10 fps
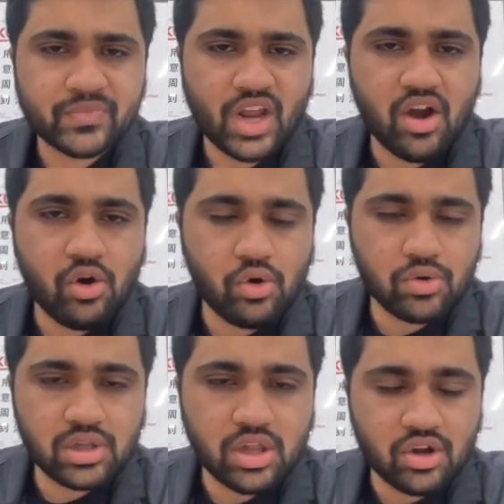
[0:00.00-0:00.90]
A
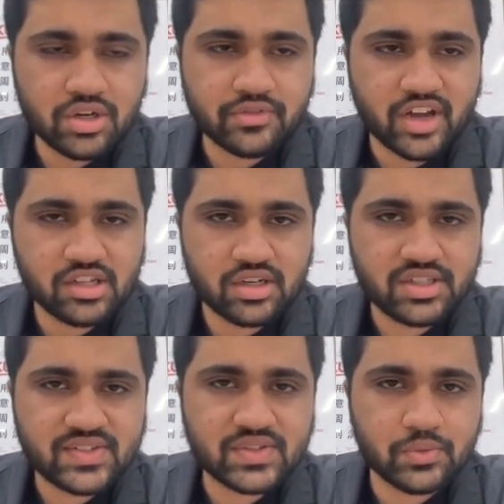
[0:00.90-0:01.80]
whole lot of
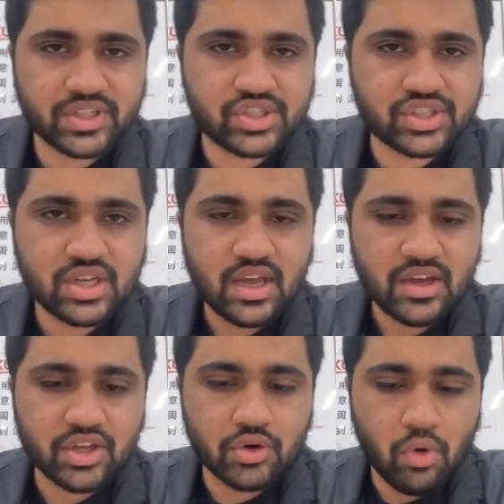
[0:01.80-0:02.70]
alerts, which
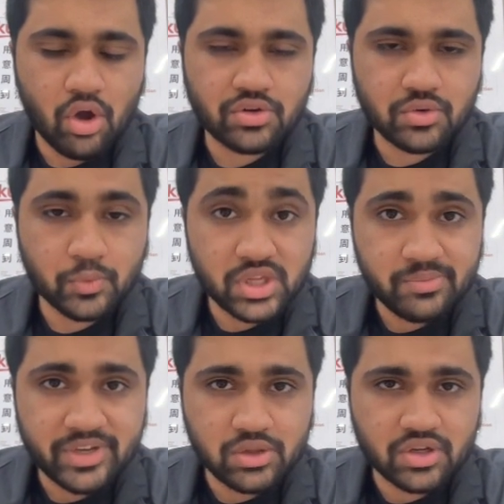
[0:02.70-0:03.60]
your war room will
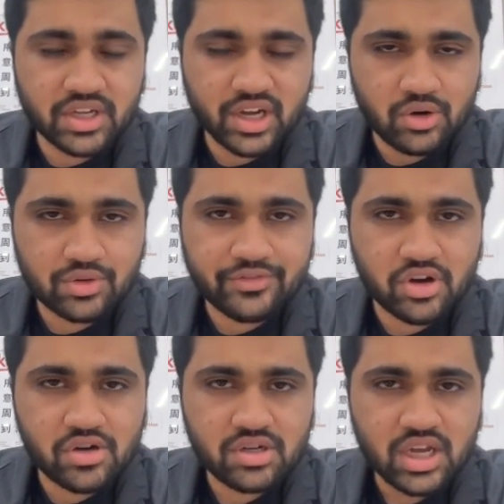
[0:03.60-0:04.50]
be looking out for,